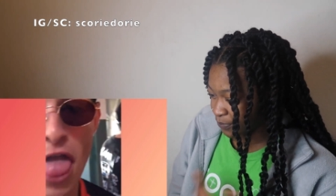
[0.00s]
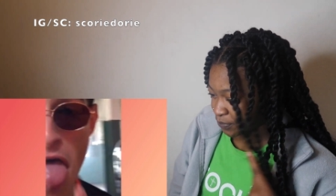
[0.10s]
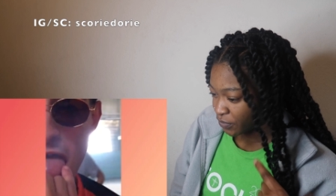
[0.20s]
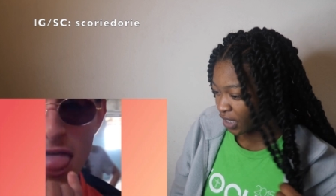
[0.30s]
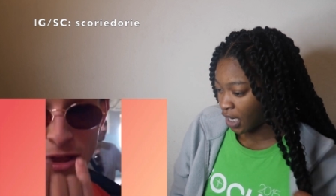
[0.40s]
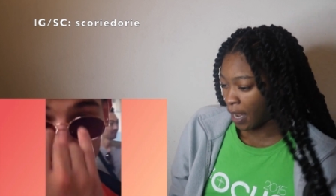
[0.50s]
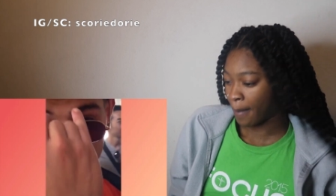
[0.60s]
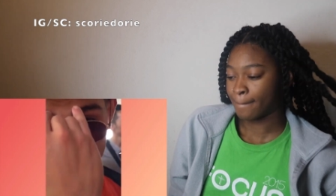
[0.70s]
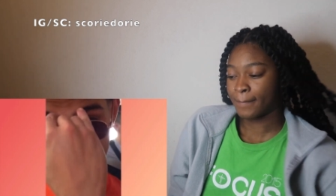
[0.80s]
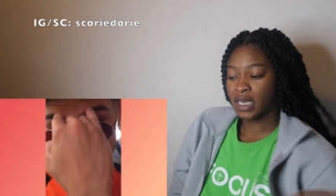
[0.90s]
She come
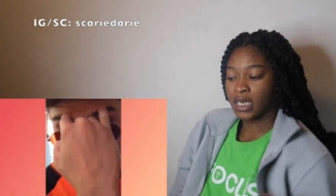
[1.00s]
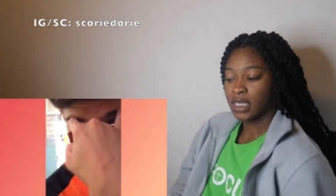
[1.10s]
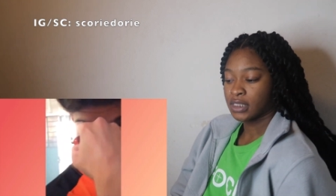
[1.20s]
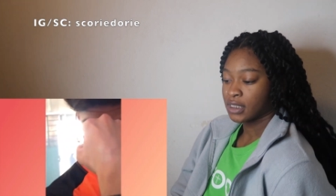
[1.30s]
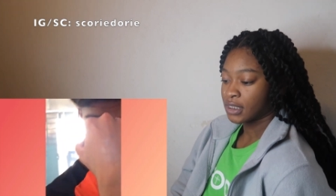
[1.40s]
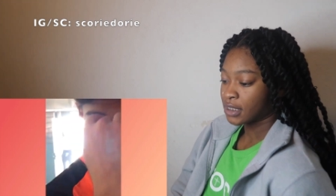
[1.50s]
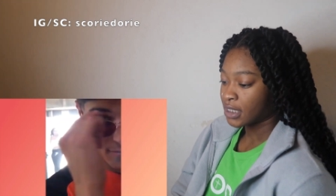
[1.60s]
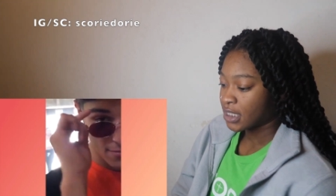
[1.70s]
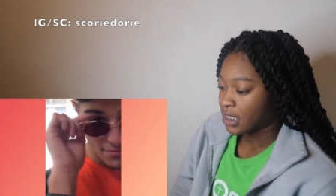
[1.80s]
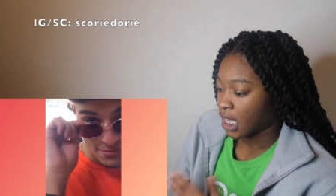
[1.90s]
back, me
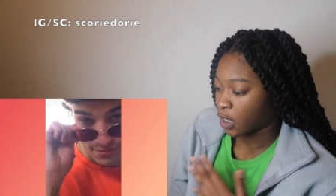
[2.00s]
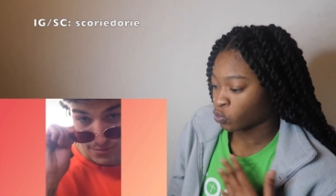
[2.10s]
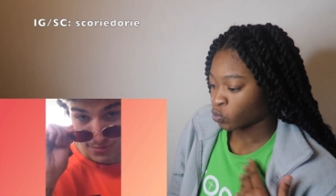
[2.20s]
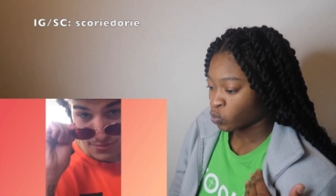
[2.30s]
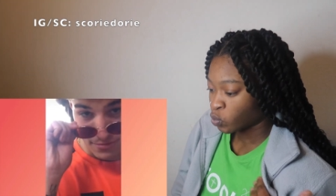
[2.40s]
necesita.